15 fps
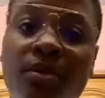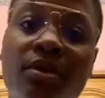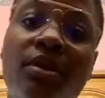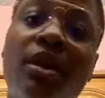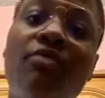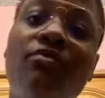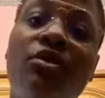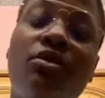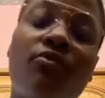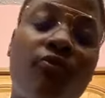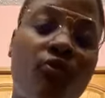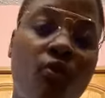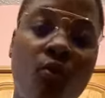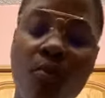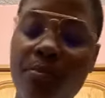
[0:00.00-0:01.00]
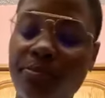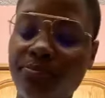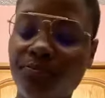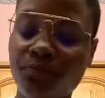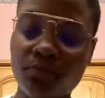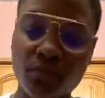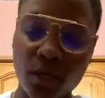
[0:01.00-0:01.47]
Put the love in your food.
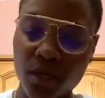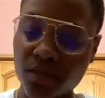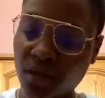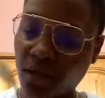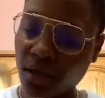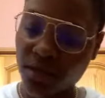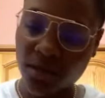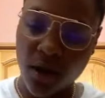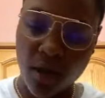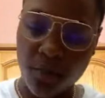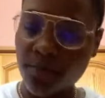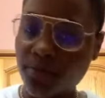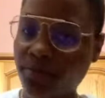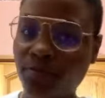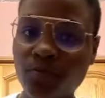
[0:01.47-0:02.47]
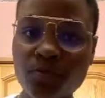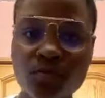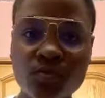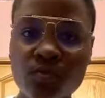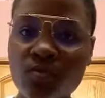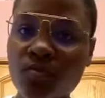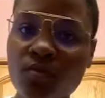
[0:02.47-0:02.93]
Take your time.
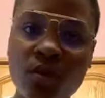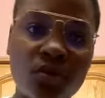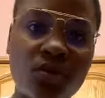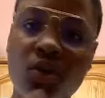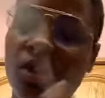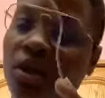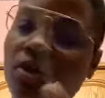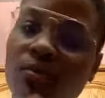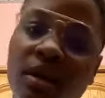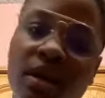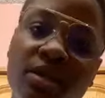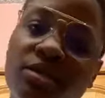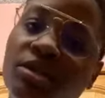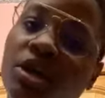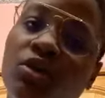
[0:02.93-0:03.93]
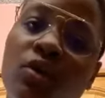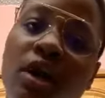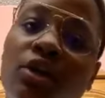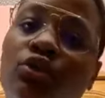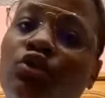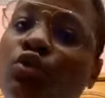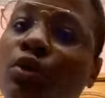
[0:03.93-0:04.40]
Don't let nobody tell
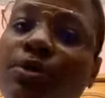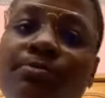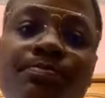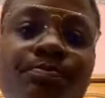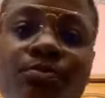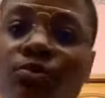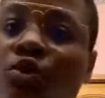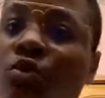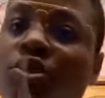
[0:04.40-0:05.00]
you how to do it.